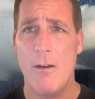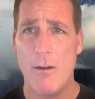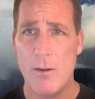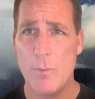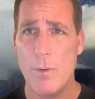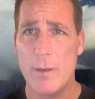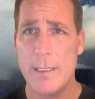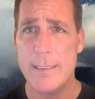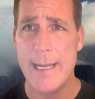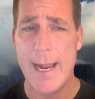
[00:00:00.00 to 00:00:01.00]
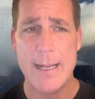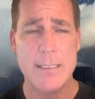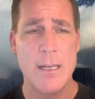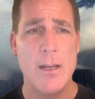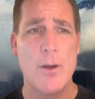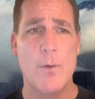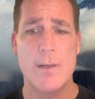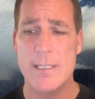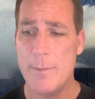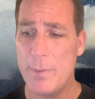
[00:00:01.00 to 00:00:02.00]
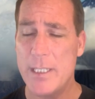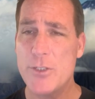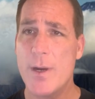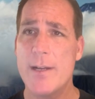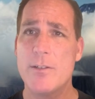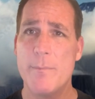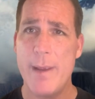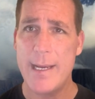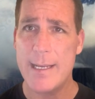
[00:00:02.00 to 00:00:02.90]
hardworking dads who are simply trying to make